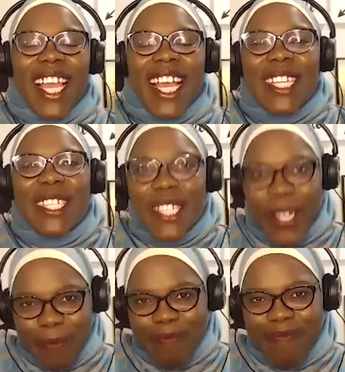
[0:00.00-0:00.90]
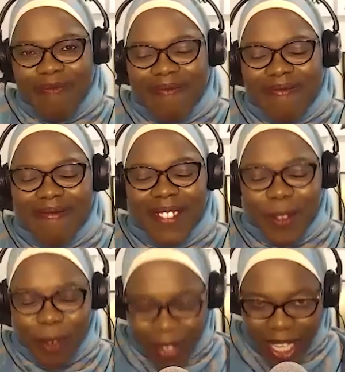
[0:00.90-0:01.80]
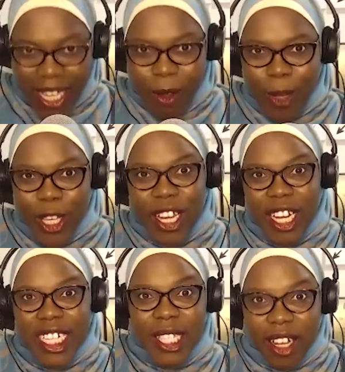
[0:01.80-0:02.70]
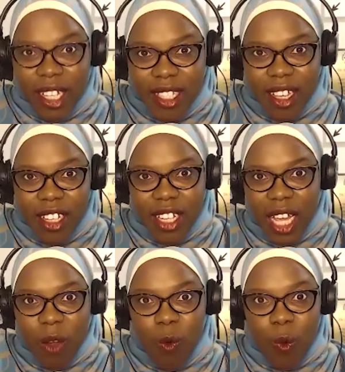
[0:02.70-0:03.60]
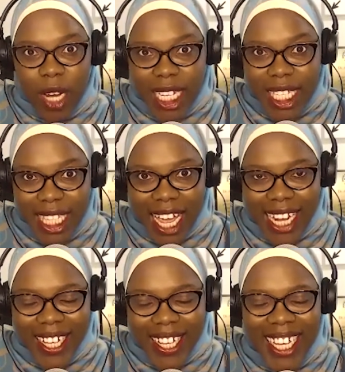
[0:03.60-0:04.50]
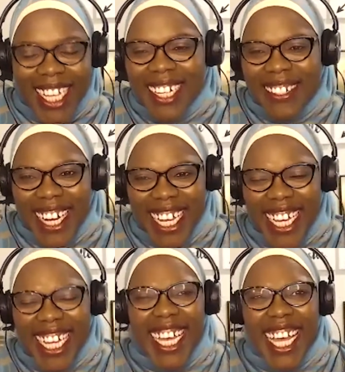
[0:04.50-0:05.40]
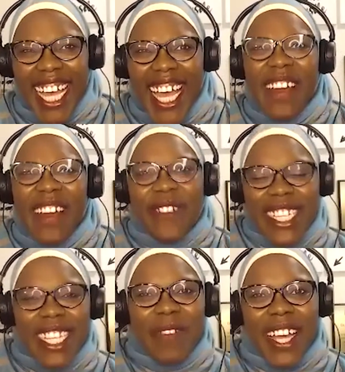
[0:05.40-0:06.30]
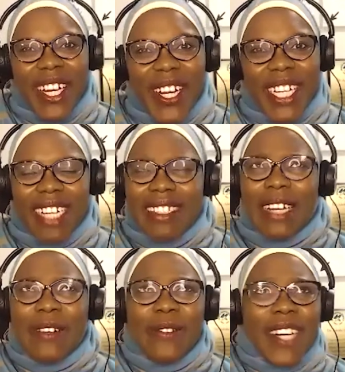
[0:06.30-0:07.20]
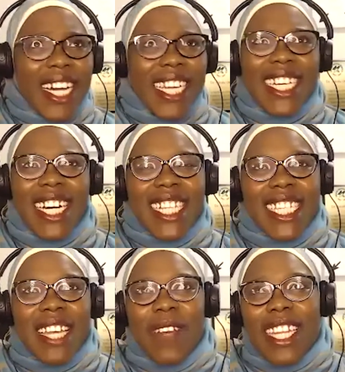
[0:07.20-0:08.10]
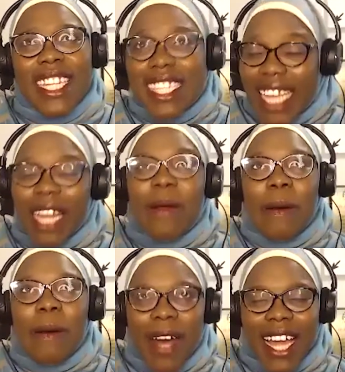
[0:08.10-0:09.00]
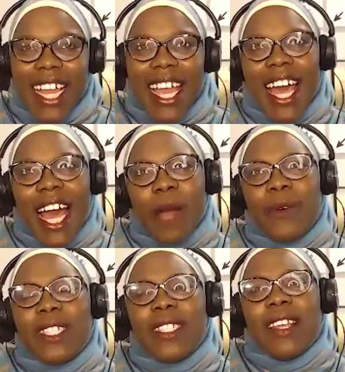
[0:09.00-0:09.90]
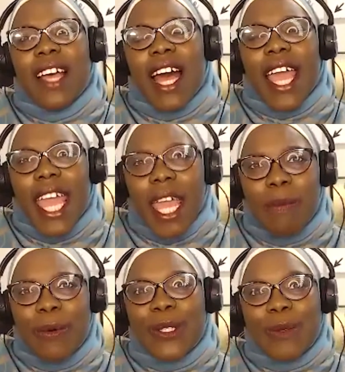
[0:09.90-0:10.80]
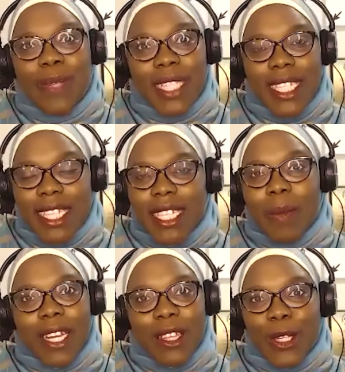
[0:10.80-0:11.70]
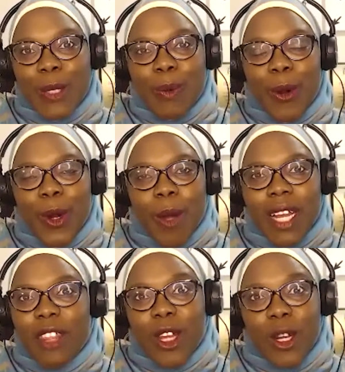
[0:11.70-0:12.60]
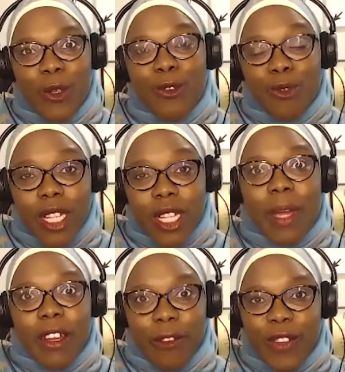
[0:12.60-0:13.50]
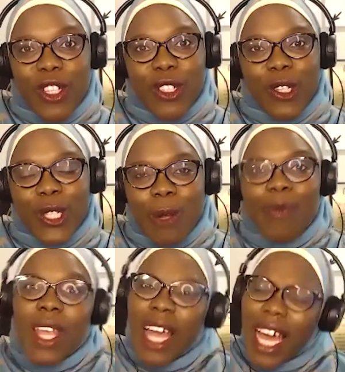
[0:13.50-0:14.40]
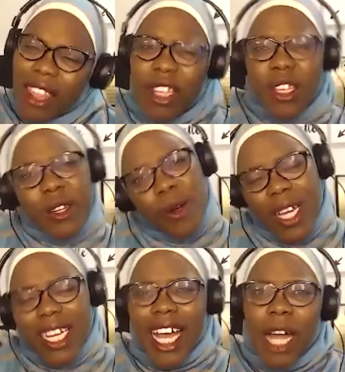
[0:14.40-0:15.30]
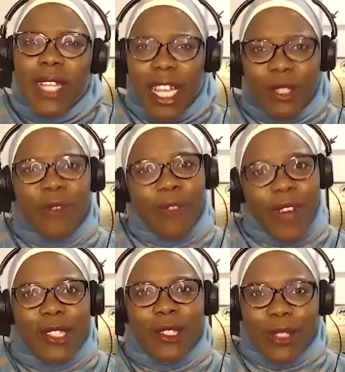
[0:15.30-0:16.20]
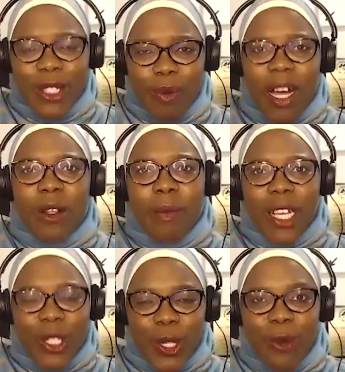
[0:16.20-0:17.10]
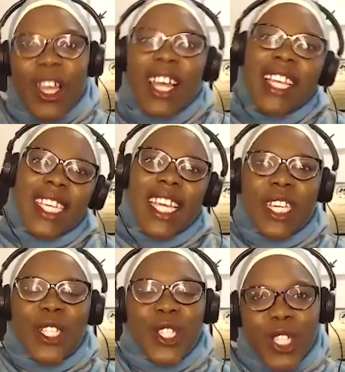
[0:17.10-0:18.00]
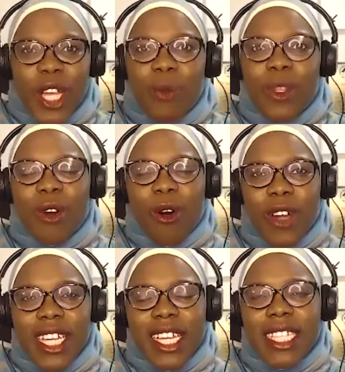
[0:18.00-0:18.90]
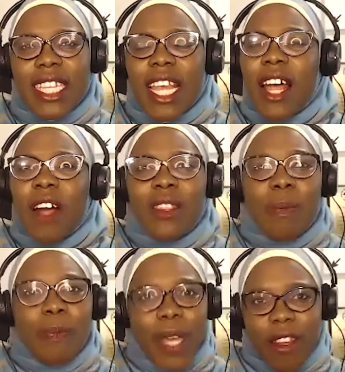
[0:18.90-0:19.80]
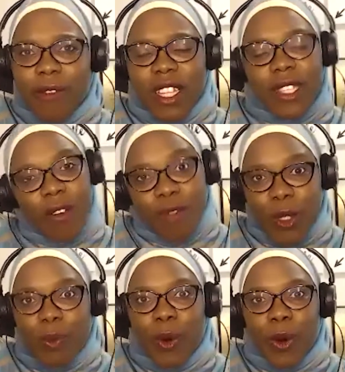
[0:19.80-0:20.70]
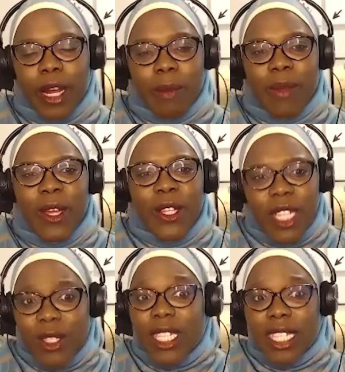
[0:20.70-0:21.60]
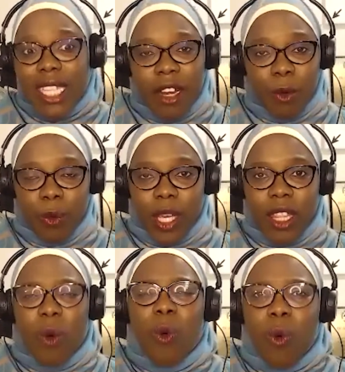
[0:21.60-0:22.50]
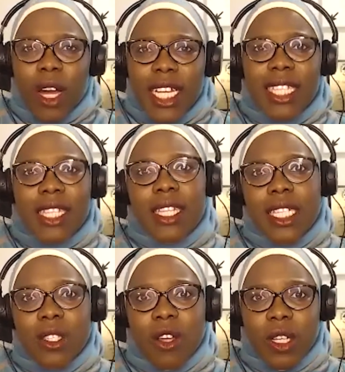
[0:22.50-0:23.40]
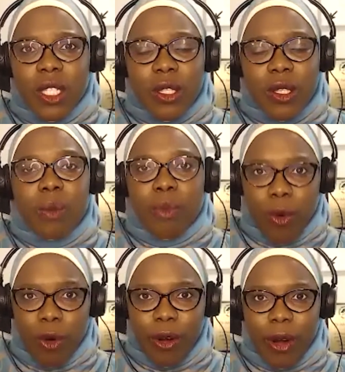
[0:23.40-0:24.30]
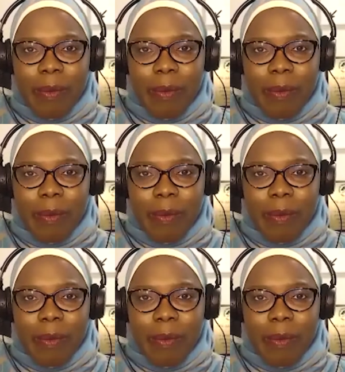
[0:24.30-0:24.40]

So when you hear Detoxothon, you're like, what is that? Right? First time I heard it, I was like, what in God's name made this stack? But I was able to participate in this program, and I thought it was really beneficial. So I thought, you know what? I would like to invite Dr. Jamal on my show so he can share with the audience the benefits of this program. So to start with, what is the Detoxothon program?